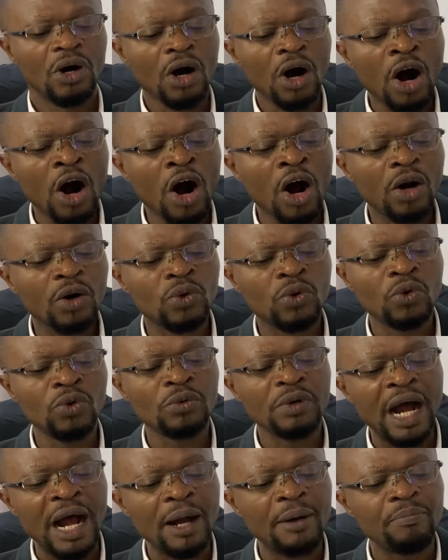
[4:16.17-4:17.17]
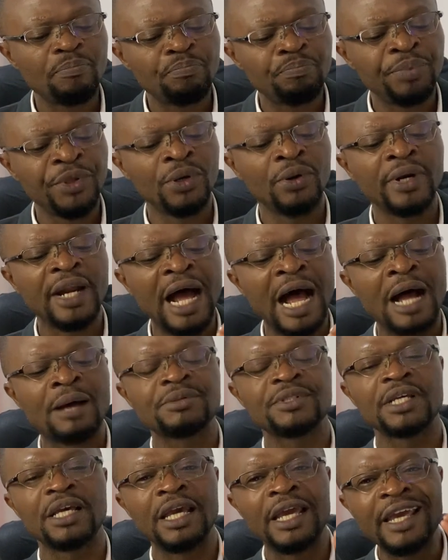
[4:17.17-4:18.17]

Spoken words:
All good build-ups